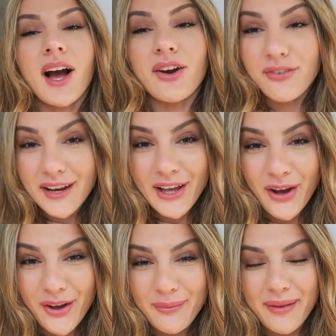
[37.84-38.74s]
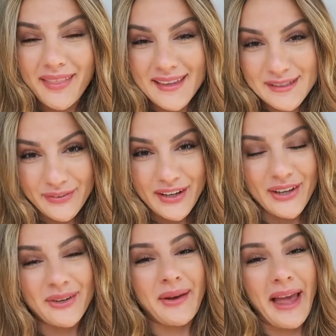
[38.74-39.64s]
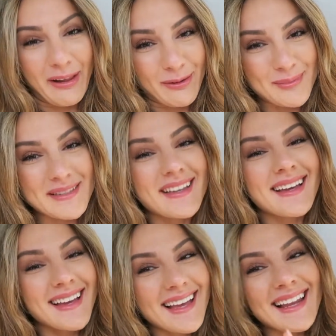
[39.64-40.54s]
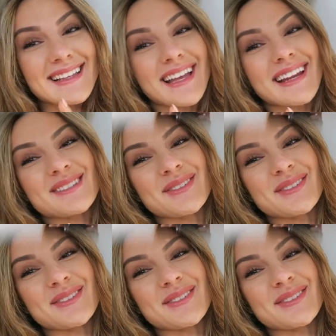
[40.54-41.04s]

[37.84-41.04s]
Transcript: I really hope this video helps. Let's get